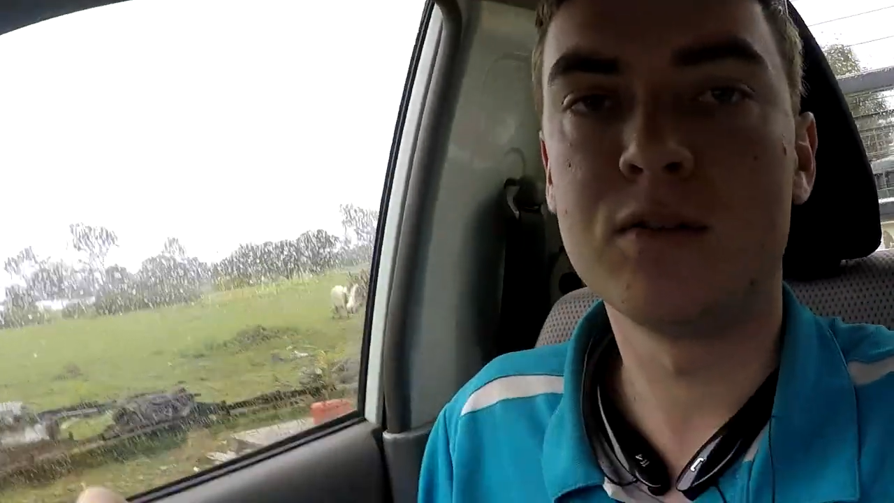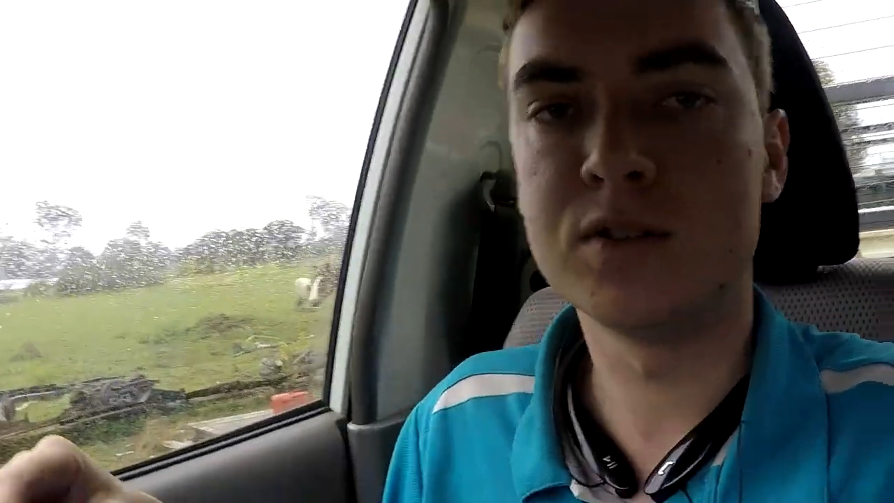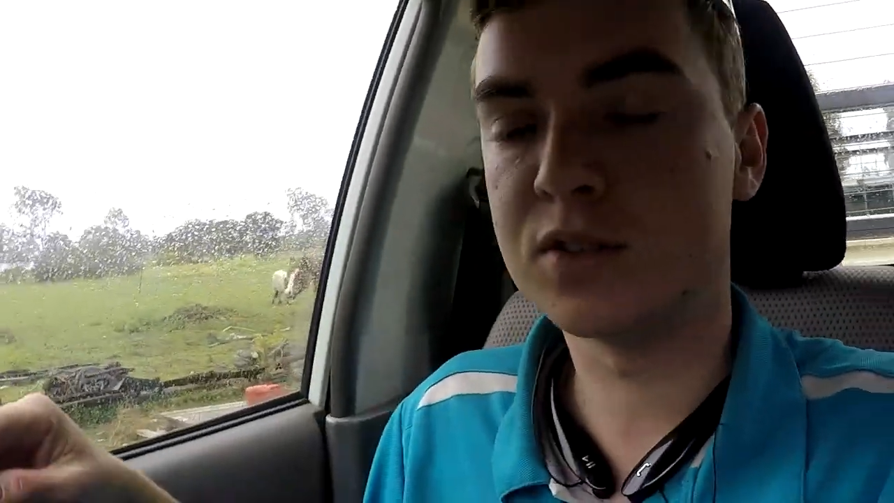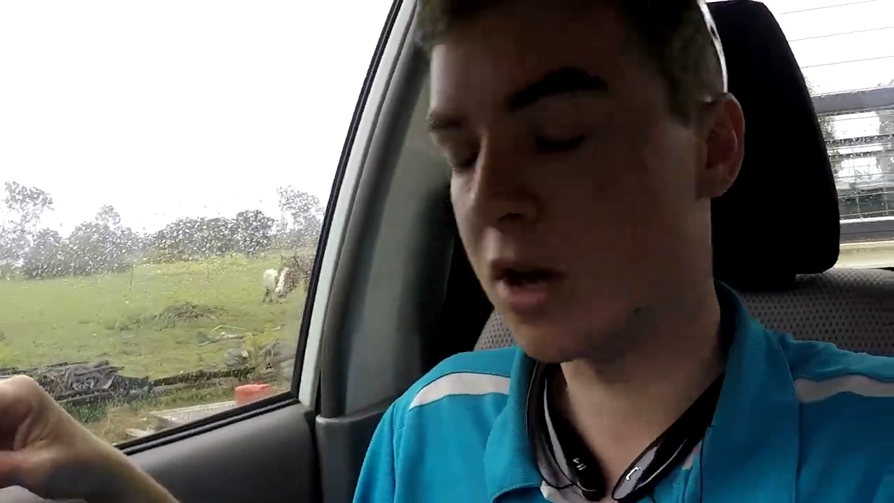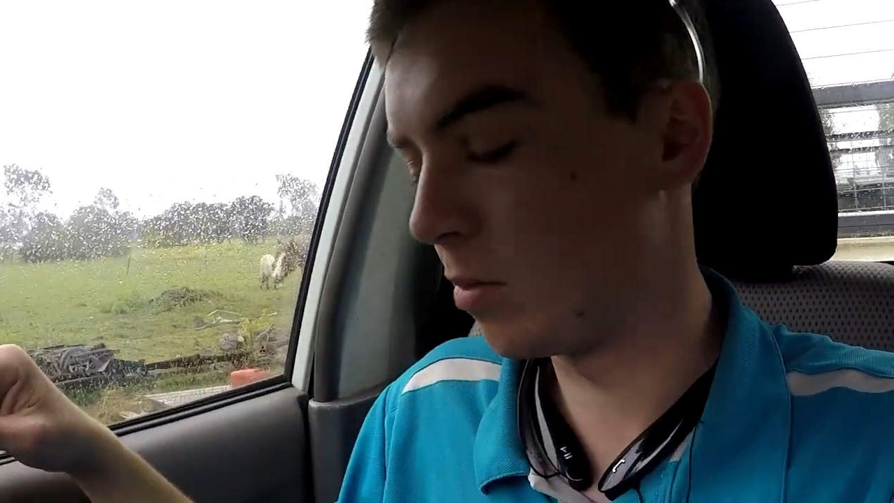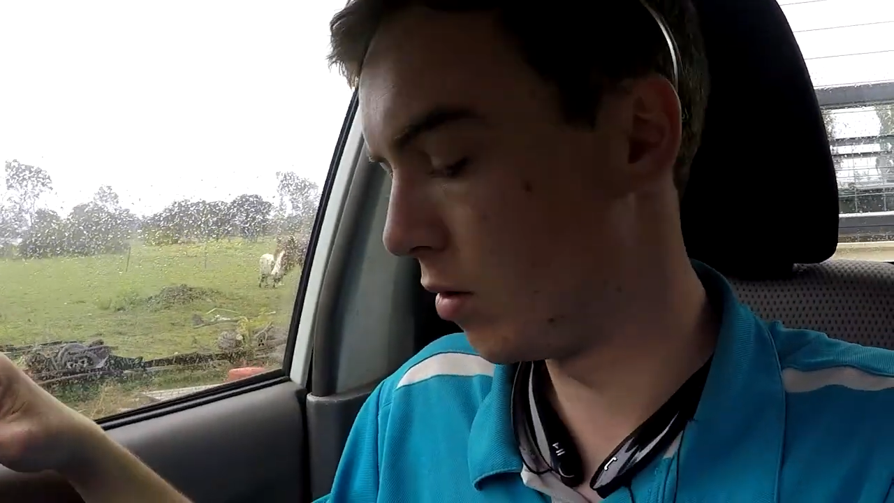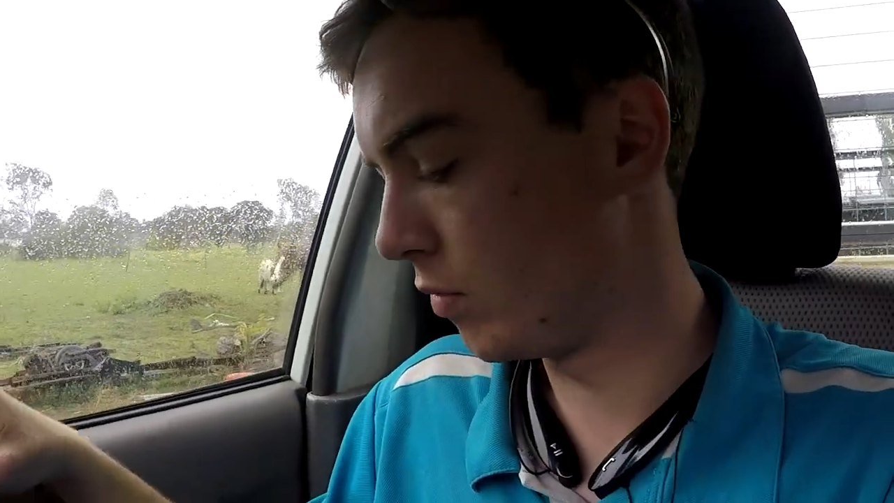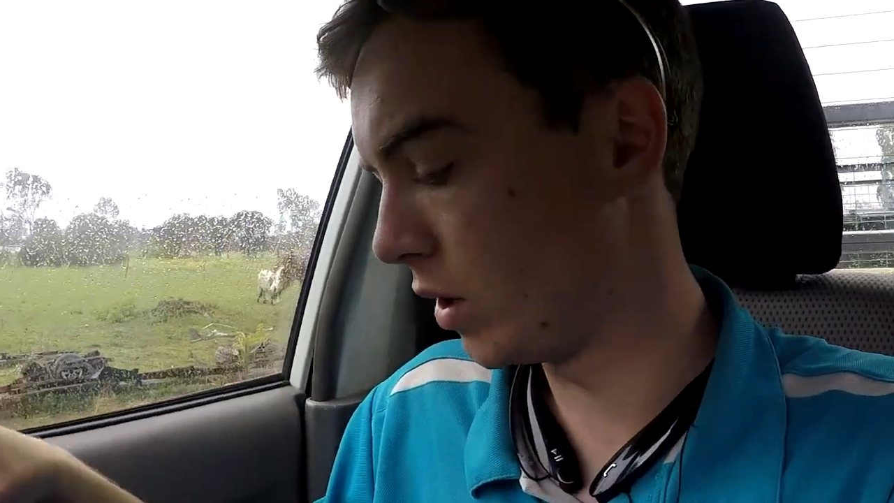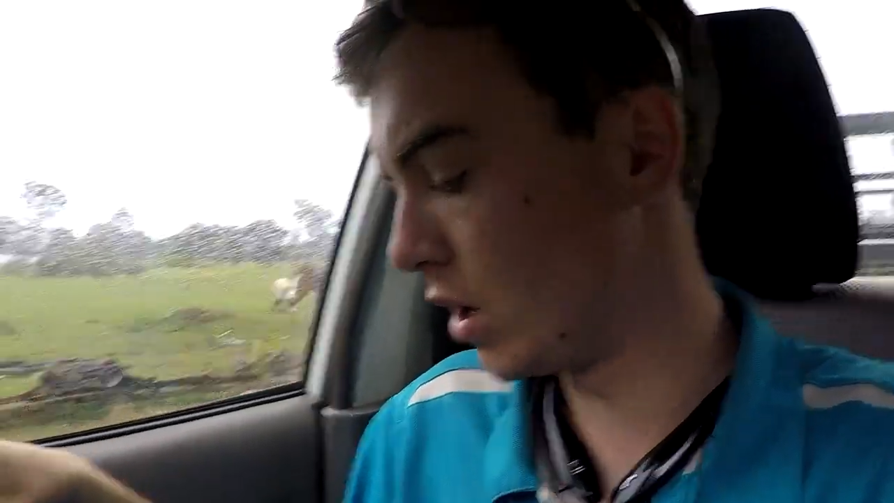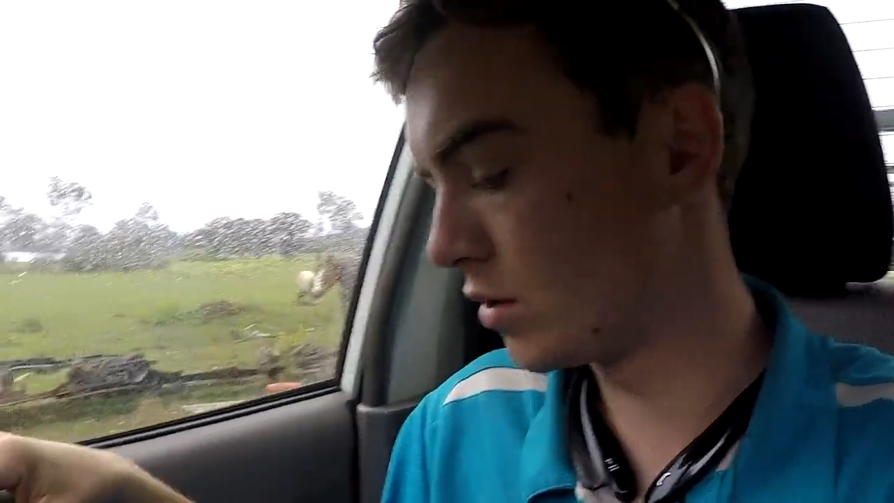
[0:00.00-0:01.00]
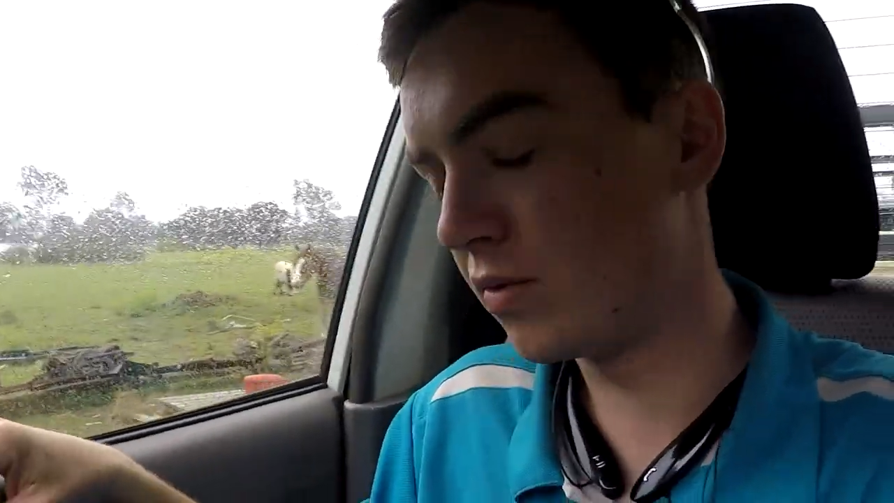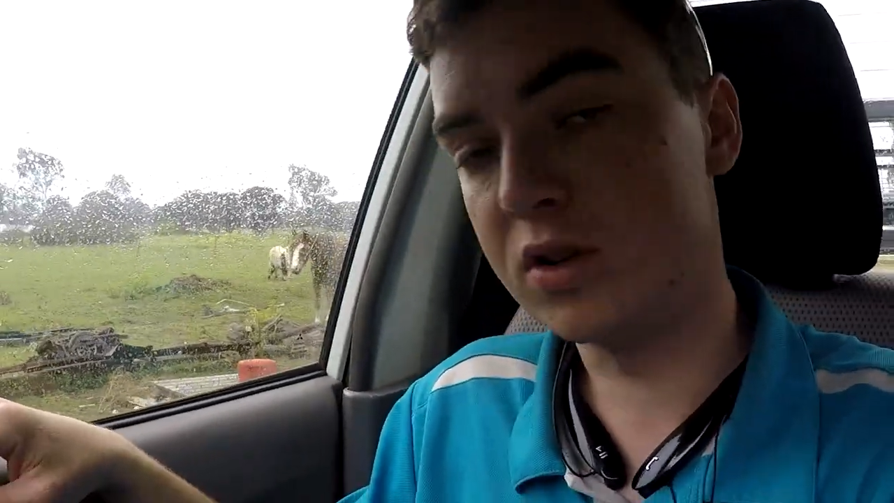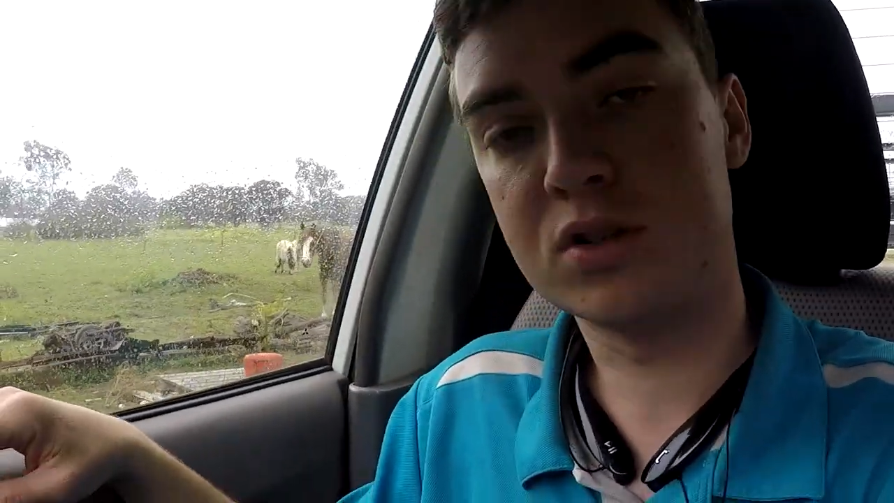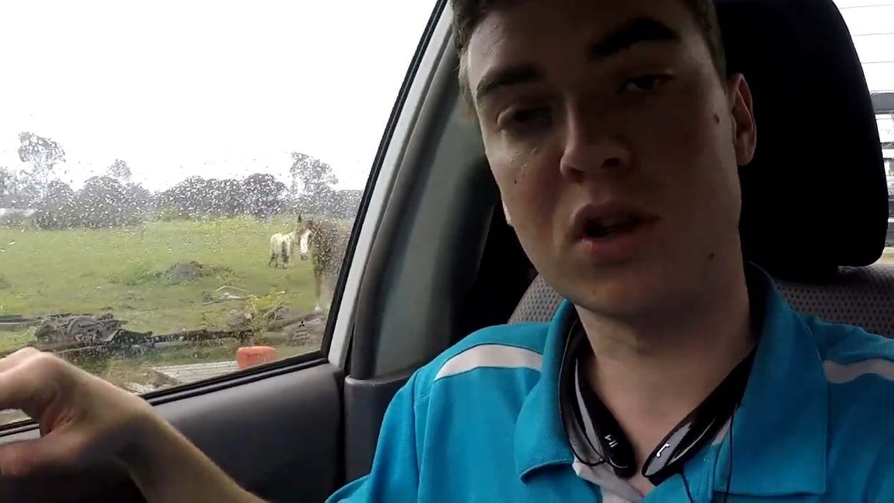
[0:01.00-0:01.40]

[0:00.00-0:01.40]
just come home for lunch, finished